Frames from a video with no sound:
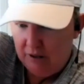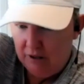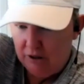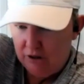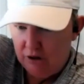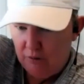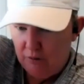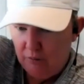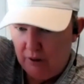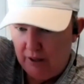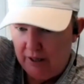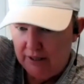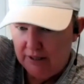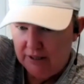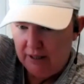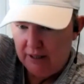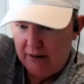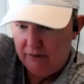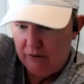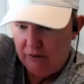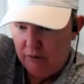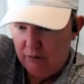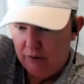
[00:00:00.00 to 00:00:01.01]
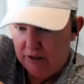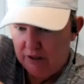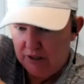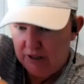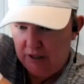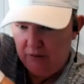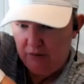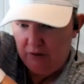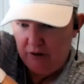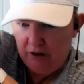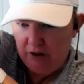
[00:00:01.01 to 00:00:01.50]
Not sure why it's not
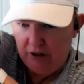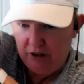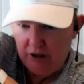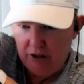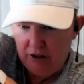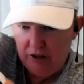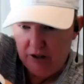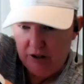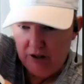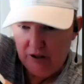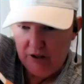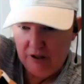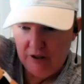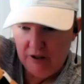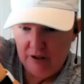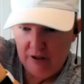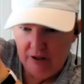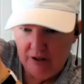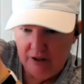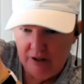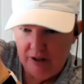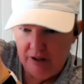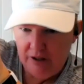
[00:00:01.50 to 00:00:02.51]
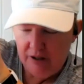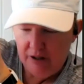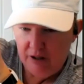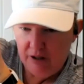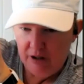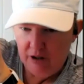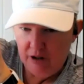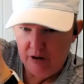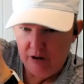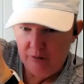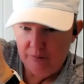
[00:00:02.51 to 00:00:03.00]
focusing very good,
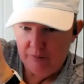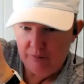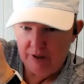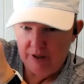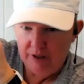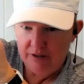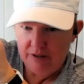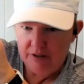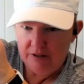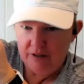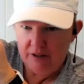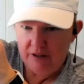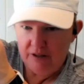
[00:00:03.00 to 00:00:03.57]
but